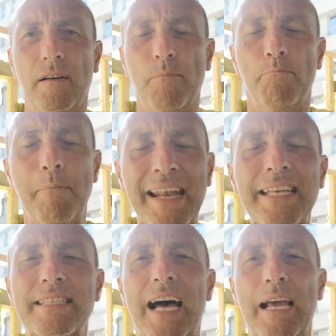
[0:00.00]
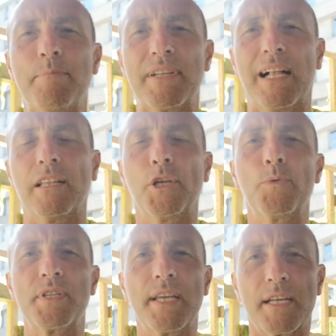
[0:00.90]
many times I'll
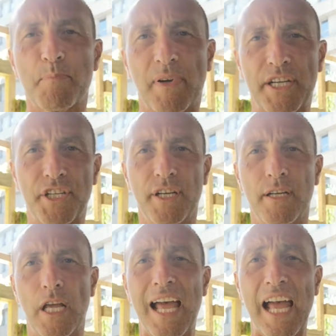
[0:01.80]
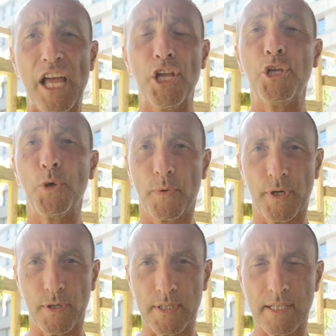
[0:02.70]
use the expression
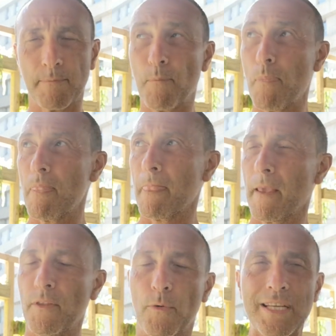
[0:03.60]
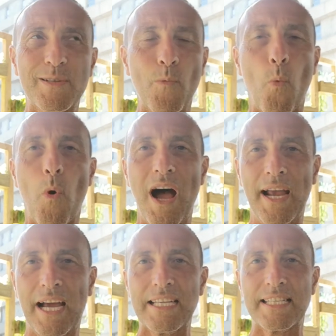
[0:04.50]
euros. The reason
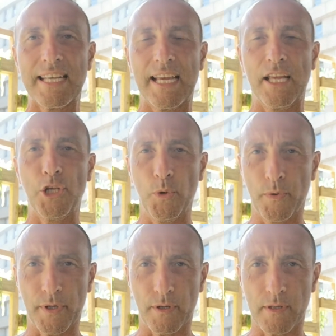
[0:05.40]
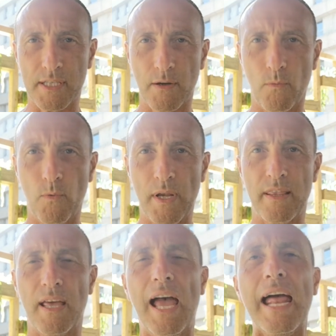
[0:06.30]
why I say euros
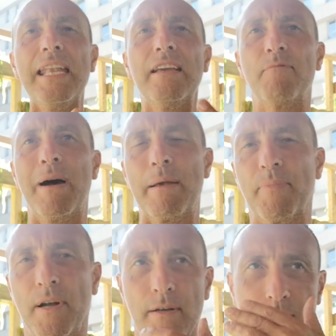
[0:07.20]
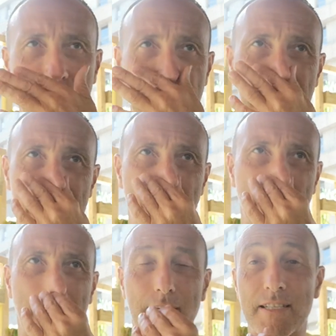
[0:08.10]
with any of my products is
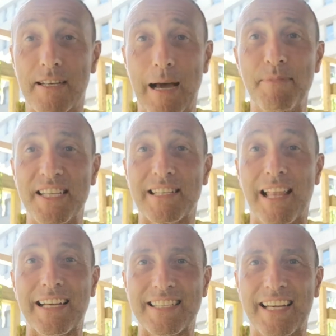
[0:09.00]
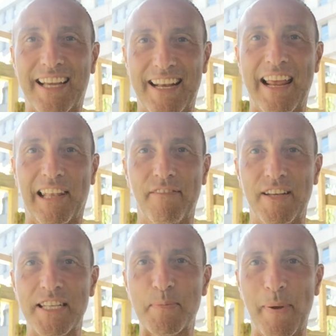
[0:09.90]
because I'm dyslexic and I live
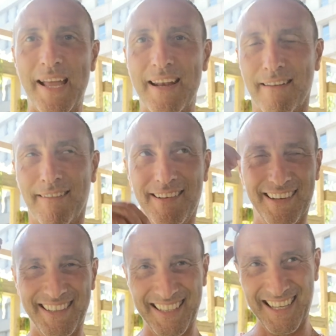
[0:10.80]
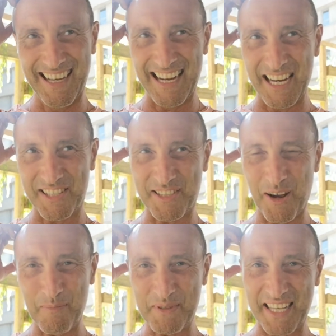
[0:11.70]
in Spain. And I
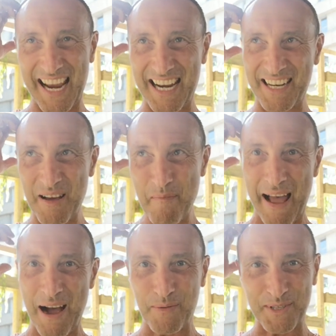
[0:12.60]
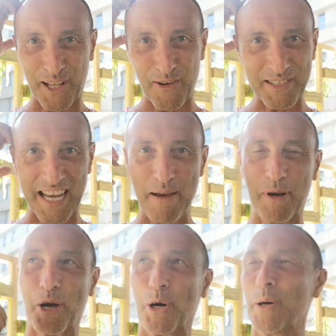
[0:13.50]
stopped saying pounds a long time
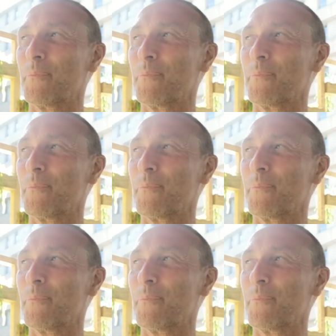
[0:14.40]
ago.